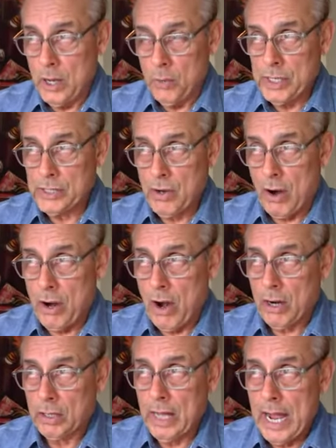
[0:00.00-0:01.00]
we start
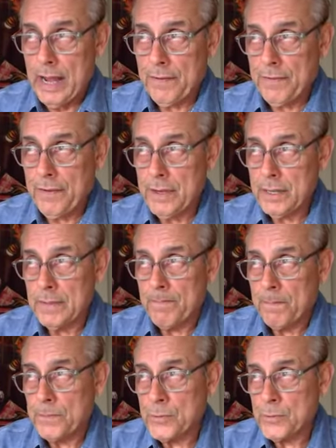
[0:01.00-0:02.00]
our live
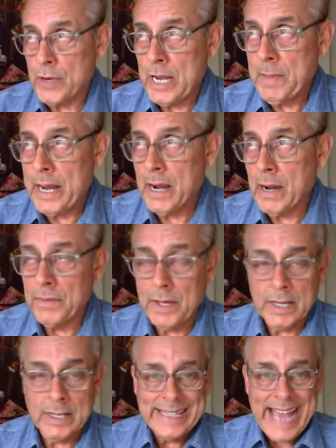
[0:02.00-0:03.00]
stream here,
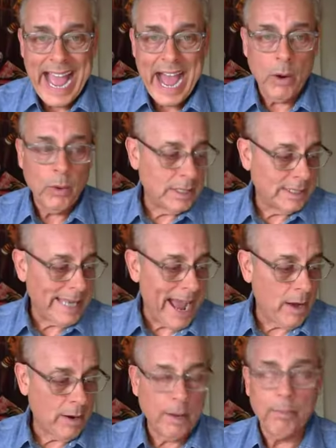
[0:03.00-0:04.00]
the Dow is
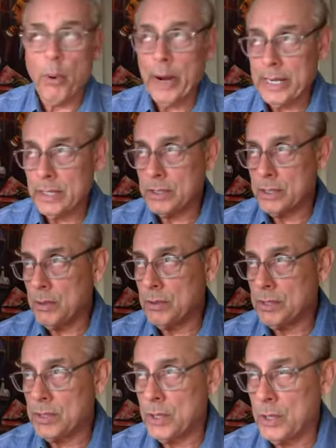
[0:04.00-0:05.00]
down
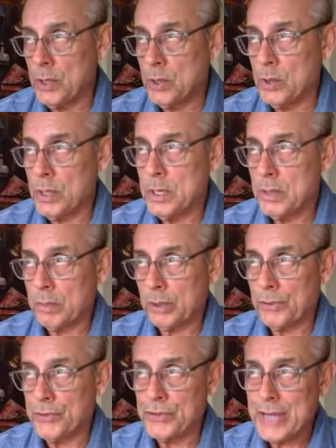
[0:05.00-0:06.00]

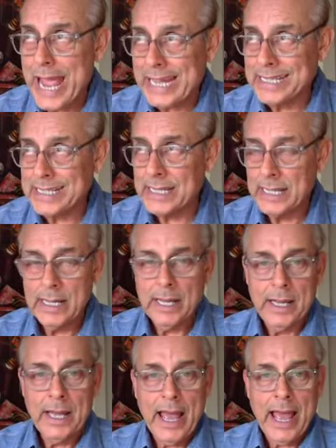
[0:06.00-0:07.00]
0.22%,
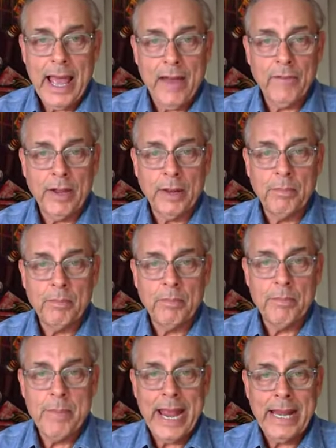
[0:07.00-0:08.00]
having
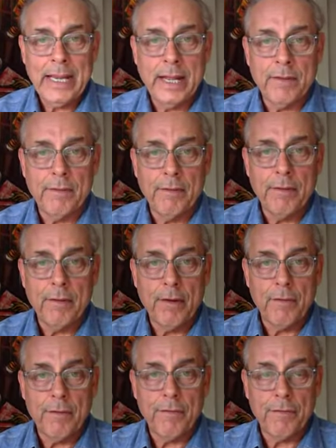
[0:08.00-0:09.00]
made it
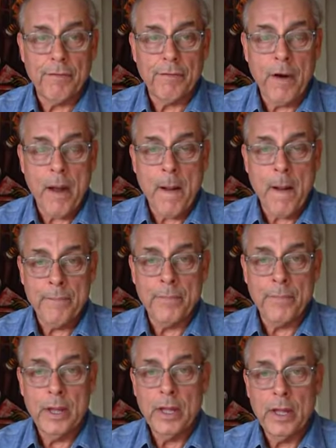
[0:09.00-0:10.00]

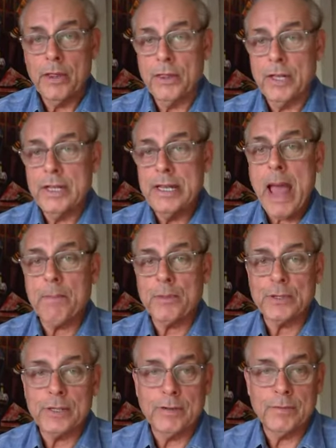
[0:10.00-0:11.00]
from the
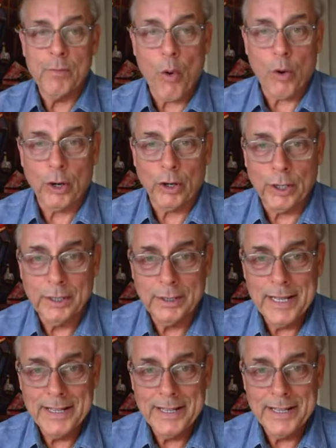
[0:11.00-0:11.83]
depths of mortar